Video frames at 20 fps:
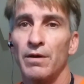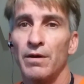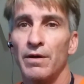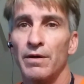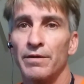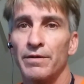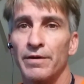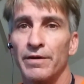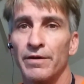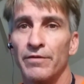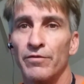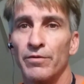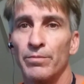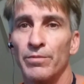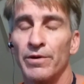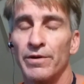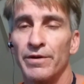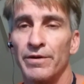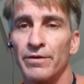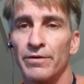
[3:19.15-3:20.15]
I think
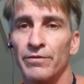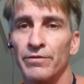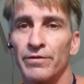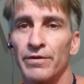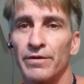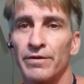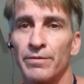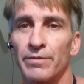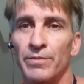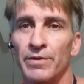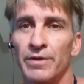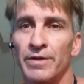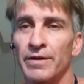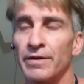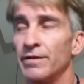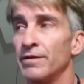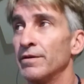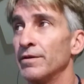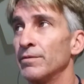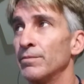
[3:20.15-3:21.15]
everybody knows I didn't mean
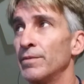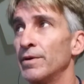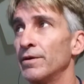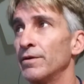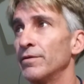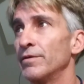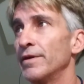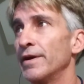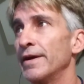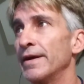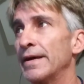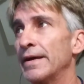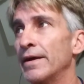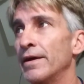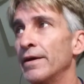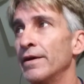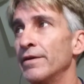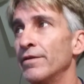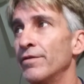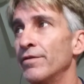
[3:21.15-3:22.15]
anything about
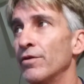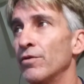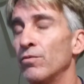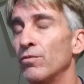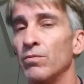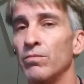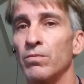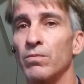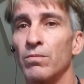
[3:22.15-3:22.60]
AA, though